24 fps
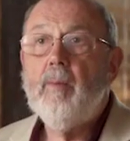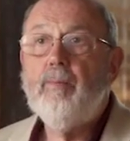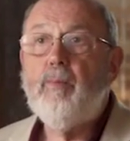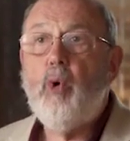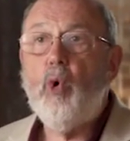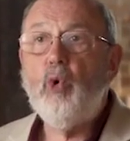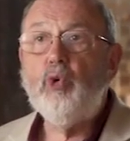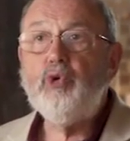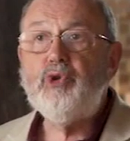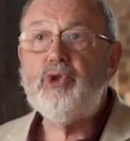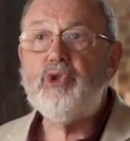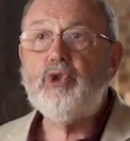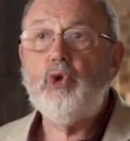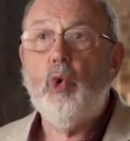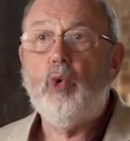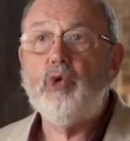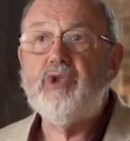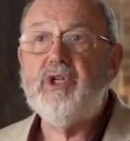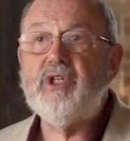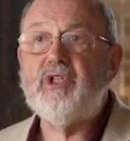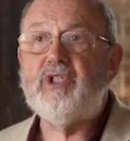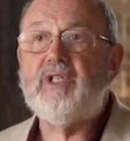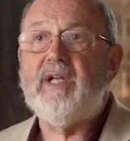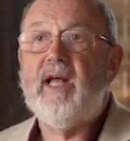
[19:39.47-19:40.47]
Paul's
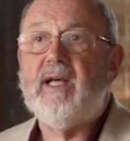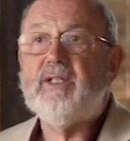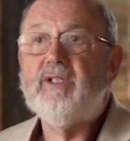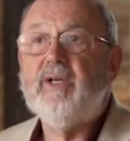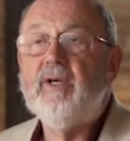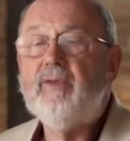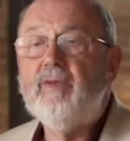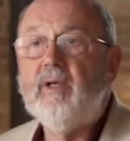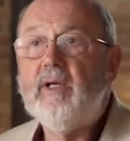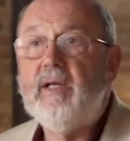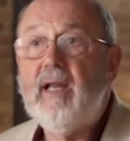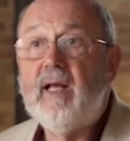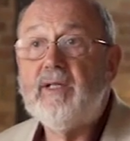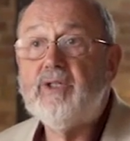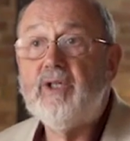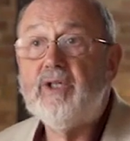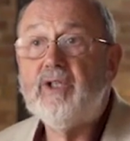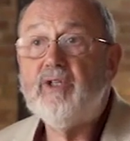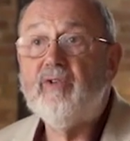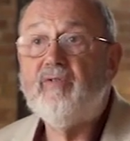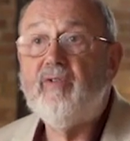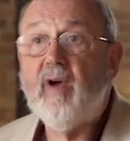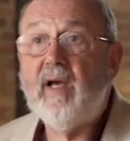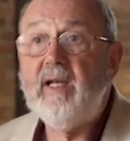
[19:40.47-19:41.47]
shortest letter, the letter
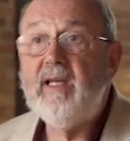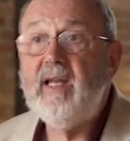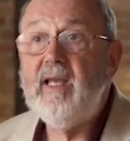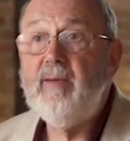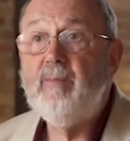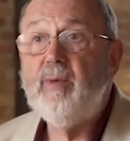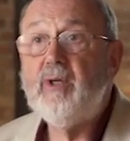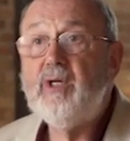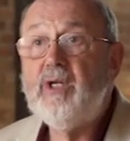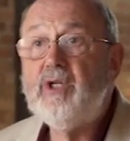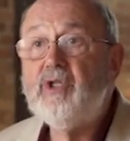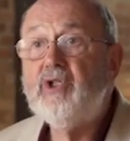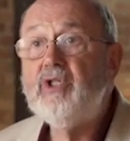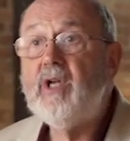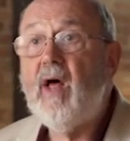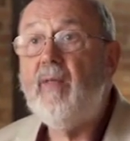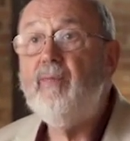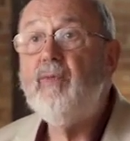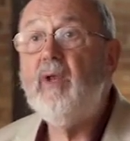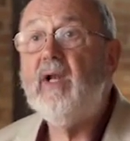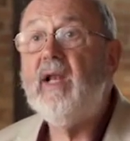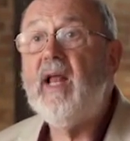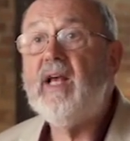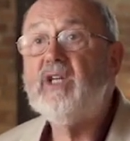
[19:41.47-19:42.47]
to Philemon, is
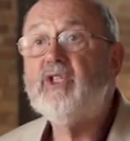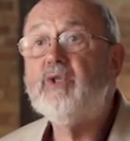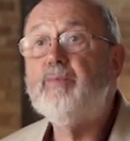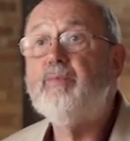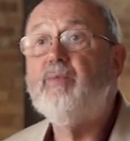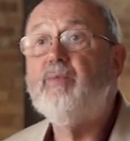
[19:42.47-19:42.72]
nonetheless